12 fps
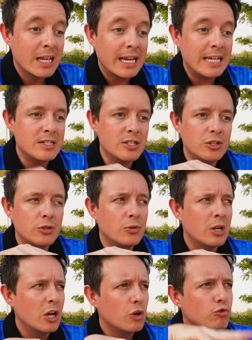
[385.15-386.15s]
and to
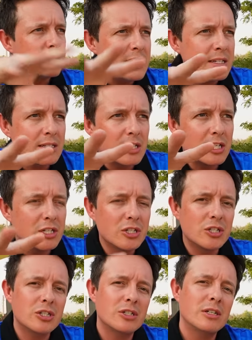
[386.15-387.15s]

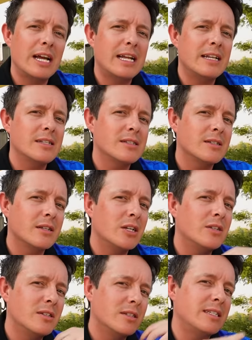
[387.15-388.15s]
research and
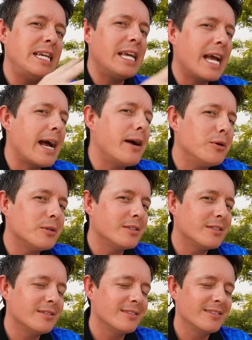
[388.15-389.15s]
seek
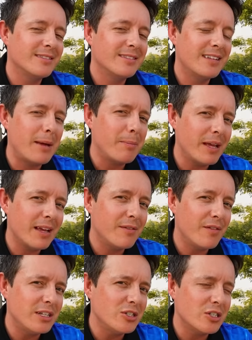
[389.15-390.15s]
out epic
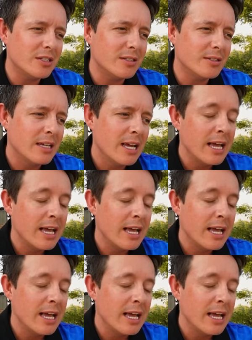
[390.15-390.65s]
adventures.